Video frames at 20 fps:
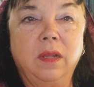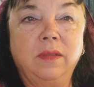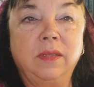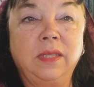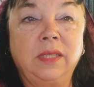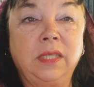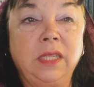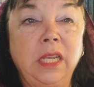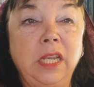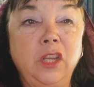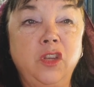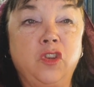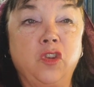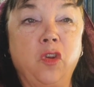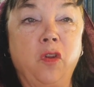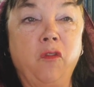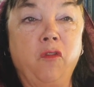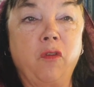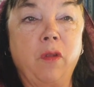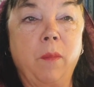The siege
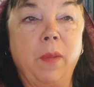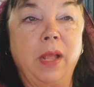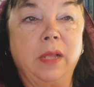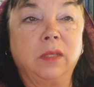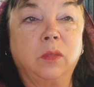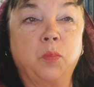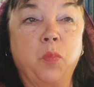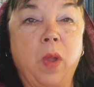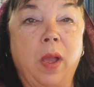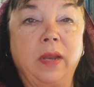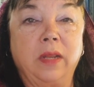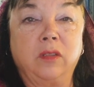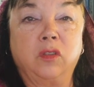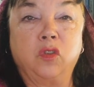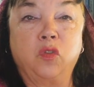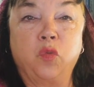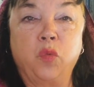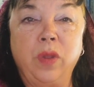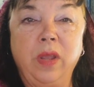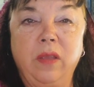you're from has brought us
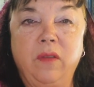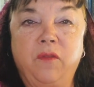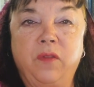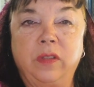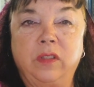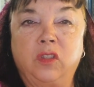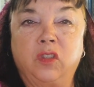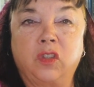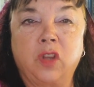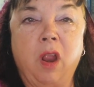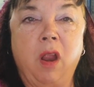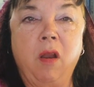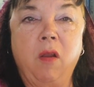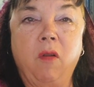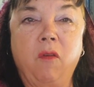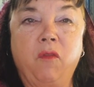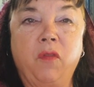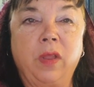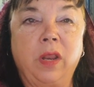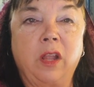grief and
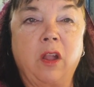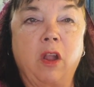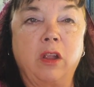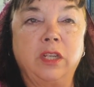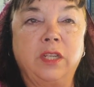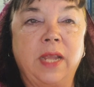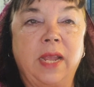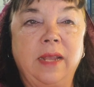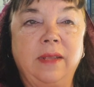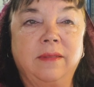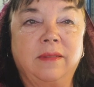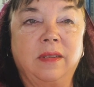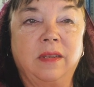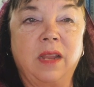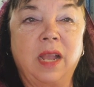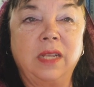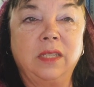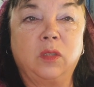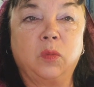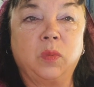sorrow, filling our days and
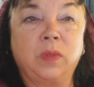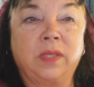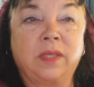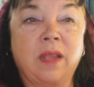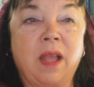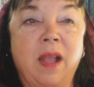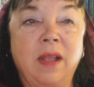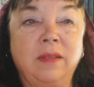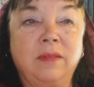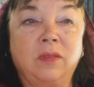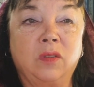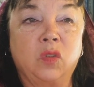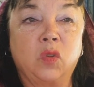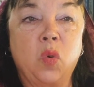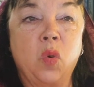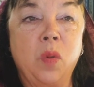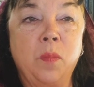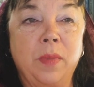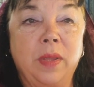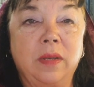nights with sighs and
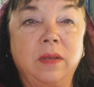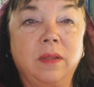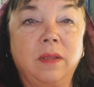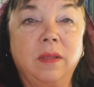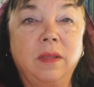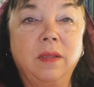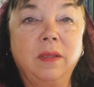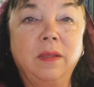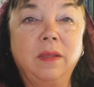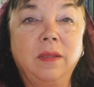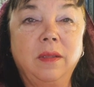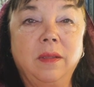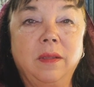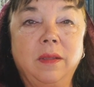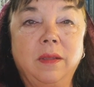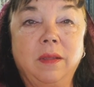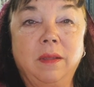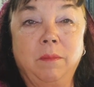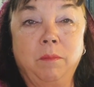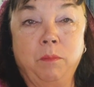torment."
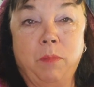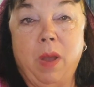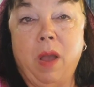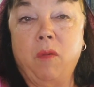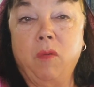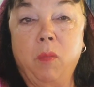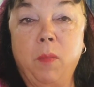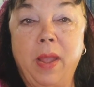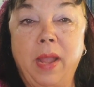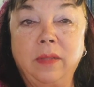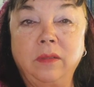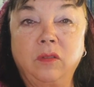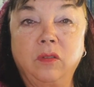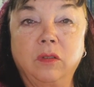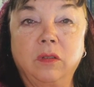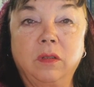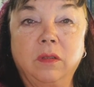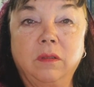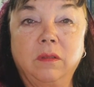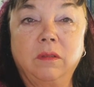Bahram
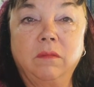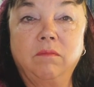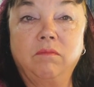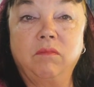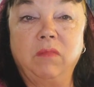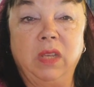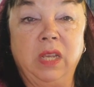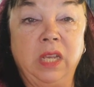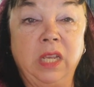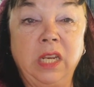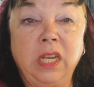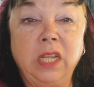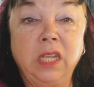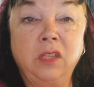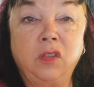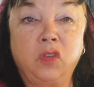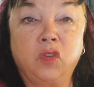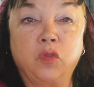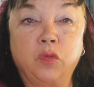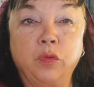answered, "It
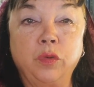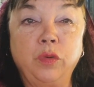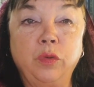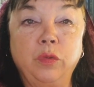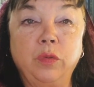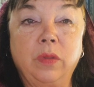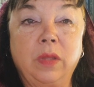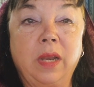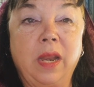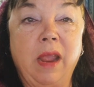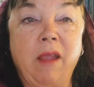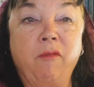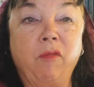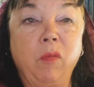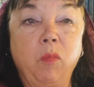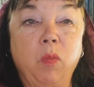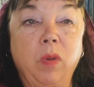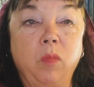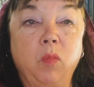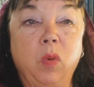is true that
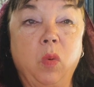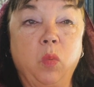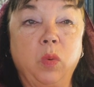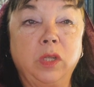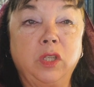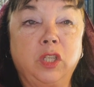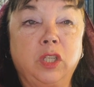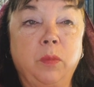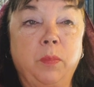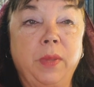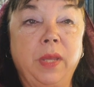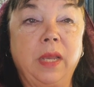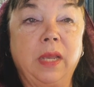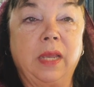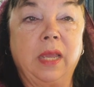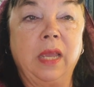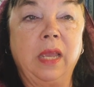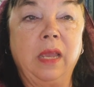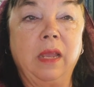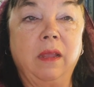everyone will wish to be a
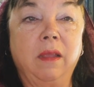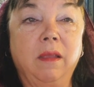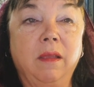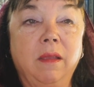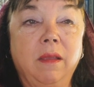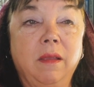king.